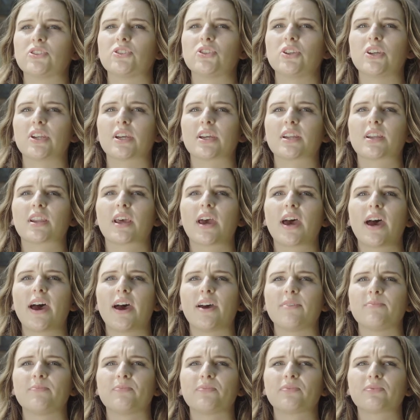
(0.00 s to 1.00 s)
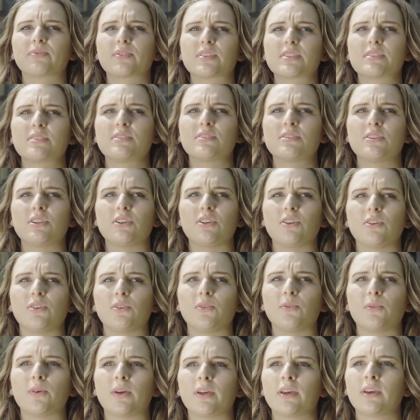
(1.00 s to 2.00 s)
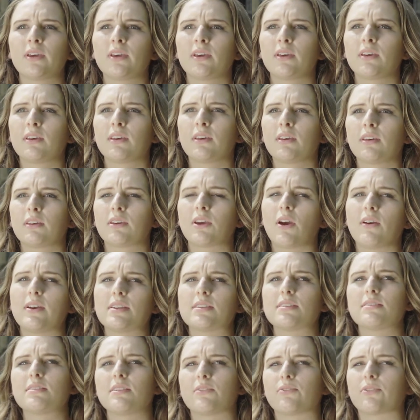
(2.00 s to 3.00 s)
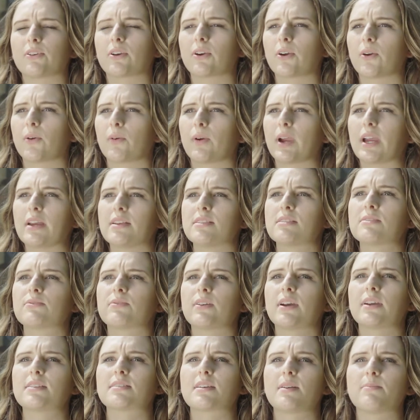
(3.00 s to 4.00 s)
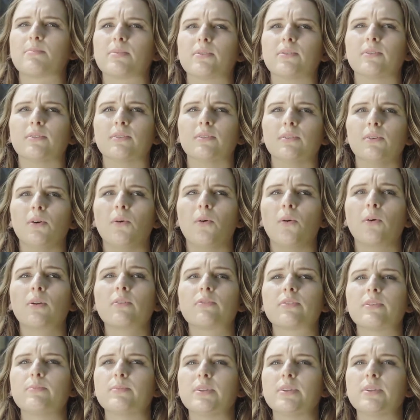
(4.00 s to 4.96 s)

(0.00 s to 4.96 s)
student, to go into different careers. For example, all of the